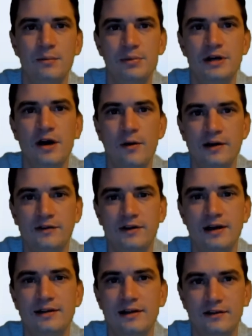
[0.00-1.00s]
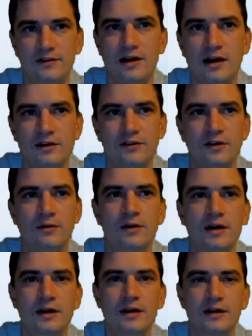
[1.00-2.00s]
POS in this stock. So
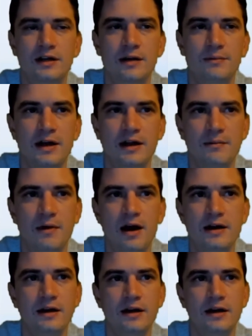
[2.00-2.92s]
keep that in mind.